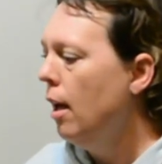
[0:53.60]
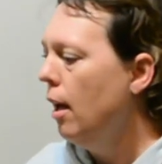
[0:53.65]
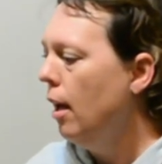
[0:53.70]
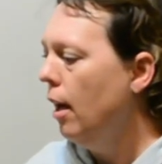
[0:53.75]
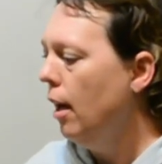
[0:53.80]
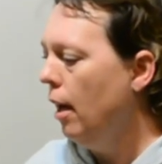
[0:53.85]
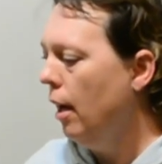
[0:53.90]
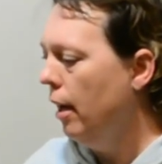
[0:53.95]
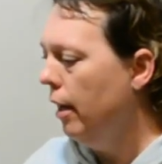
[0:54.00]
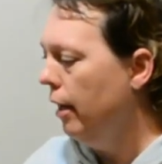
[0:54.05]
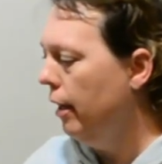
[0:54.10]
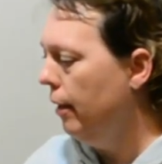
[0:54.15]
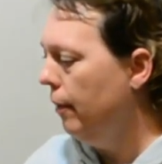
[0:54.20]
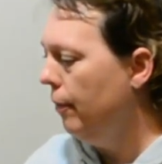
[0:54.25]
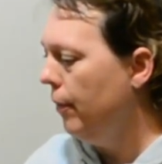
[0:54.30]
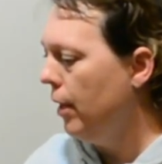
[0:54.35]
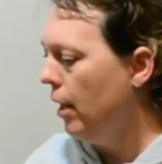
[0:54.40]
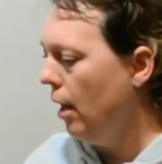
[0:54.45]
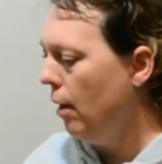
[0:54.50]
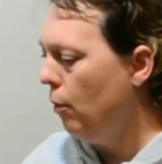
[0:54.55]

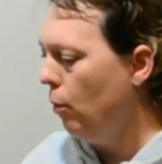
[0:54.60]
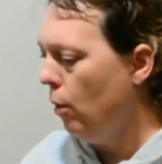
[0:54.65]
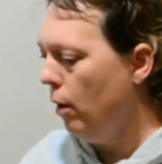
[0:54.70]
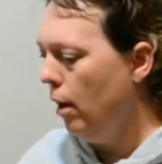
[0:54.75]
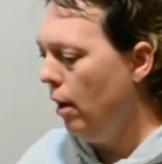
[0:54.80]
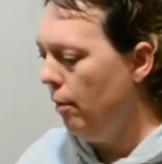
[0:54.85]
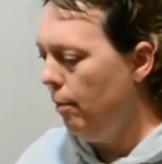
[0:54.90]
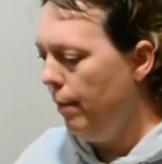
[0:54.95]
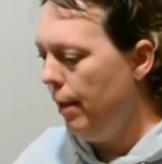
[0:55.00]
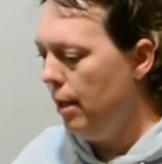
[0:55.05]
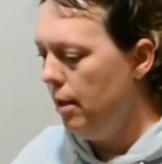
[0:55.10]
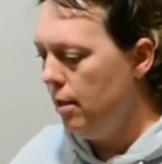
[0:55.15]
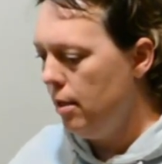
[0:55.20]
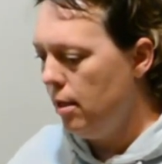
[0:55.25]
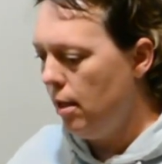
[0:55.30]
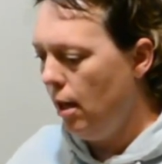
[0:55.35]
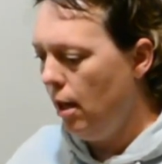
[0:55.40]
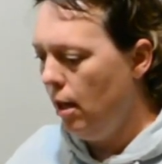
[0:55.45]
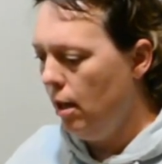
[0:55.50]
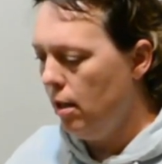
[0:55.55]
And what I've been
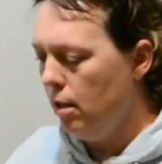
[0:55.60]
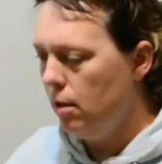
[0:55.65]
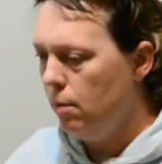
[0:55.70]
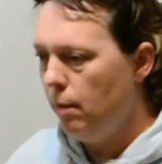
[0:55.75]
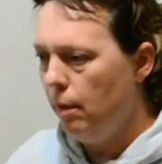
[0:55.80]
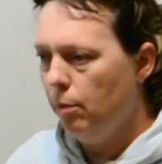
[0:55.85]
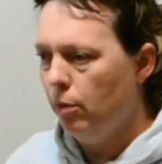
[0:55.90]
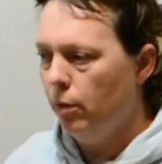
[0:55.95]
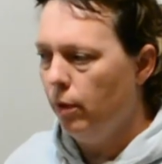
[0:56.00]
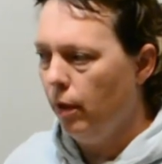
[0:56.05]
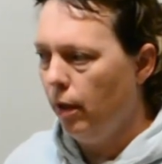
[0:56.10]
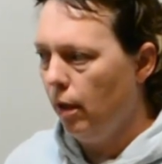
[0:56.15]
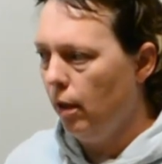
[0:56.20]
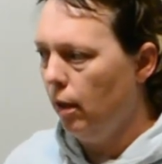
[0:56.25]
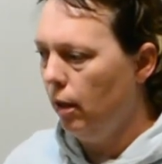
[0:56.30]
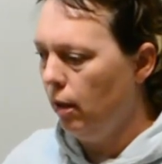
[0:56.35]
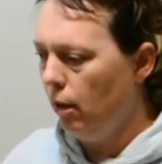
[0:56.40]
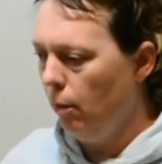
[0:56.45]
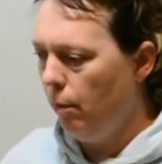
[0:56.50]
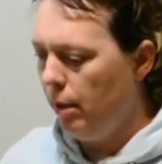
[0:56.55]
seeing is people will get
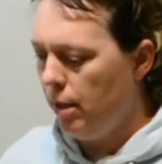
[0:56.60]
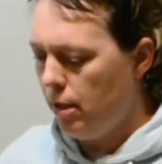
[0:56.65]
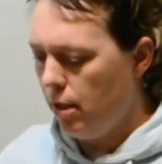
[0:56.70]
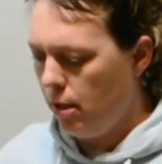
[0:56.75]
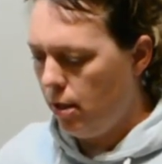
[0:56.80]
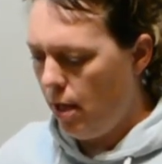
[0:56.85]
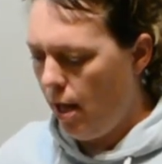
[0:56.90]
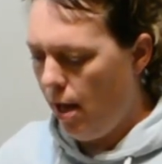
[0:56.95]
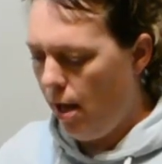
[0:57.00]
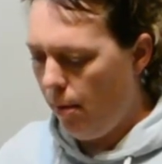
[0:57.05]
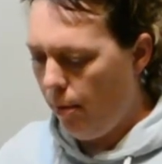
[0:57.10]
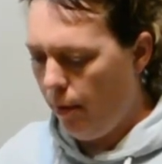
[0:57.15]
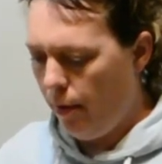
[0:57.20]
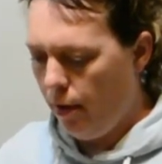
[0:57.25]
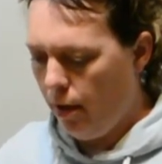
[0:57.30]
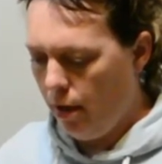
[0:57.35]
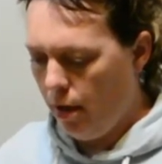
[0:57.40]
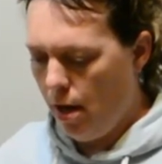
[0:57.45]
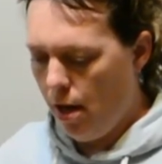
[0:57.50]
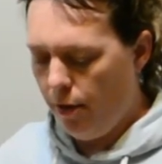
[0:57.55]
a little piece of tape,
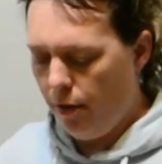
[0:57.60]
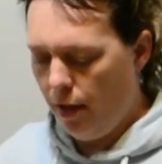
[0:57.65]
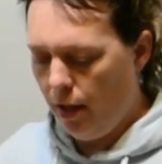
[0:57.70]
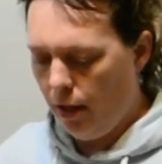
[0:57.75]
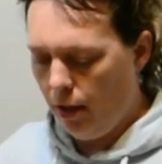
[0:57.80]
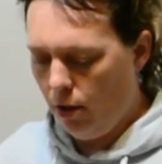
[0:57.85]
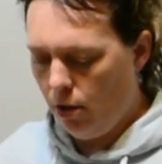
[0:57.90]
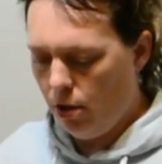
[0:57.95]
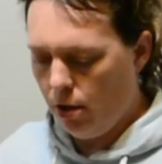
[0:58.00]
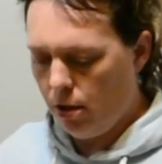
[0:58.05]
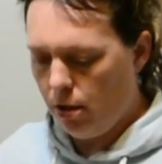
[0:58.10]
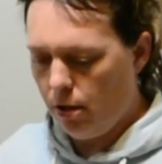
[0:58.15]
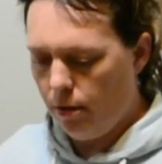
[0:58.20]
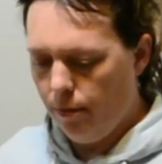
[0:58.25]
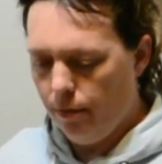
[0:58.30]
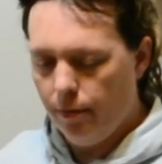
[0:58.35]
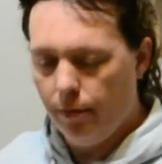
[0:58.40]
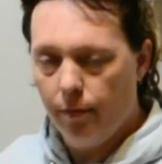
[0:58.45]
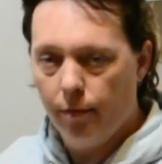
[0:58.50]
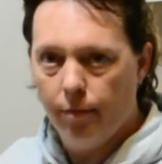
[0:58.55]
and I think you just
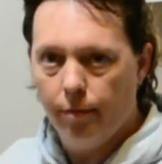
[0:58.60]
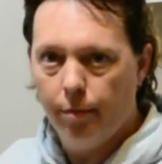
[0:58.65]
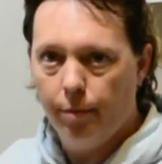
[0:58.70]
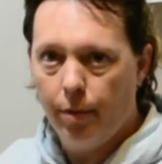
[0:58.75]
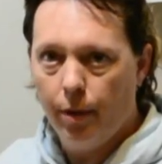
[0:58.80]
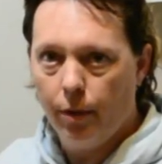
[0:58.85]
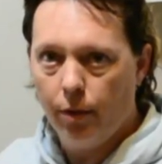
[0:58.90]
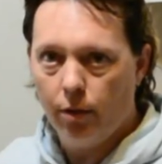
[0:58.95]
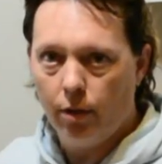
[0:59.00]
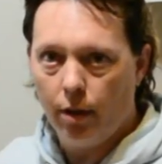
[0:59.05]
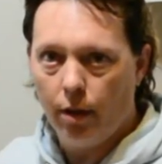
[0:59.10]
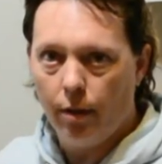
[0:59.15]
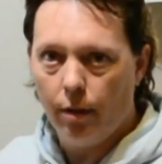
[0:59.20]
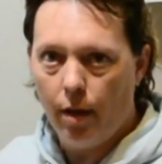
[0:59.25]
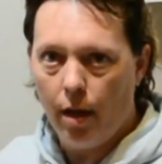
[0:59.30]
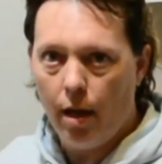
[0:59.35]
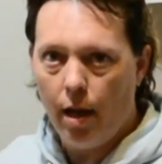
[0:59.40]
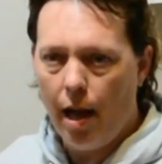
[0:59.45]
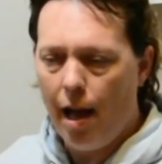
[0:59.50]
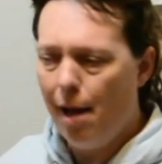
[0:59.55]
poke
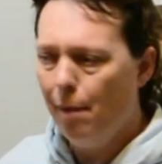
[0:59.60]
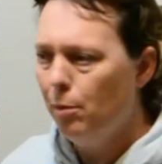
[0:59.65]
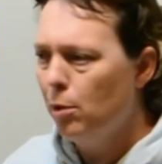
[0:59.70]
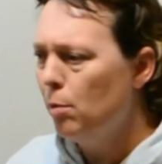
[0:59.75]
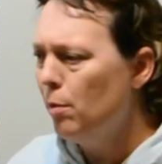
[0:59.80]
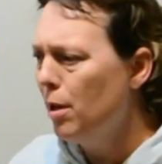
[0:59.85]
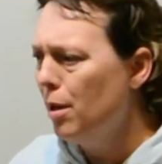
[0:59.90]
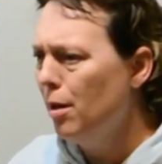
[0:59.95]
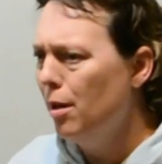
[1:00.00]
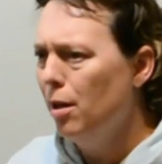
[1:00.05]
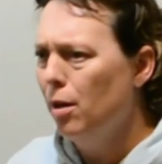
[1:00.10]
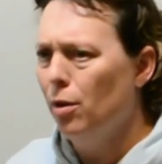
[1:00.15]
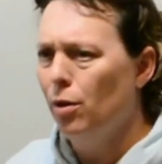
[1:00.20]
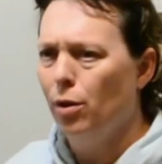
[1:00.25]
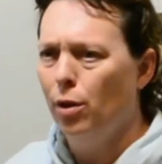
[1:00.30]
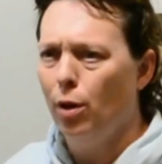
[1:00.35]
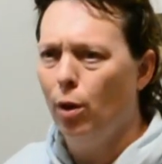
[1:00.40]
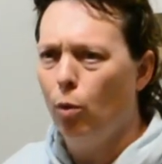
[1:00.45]
their abdomen or their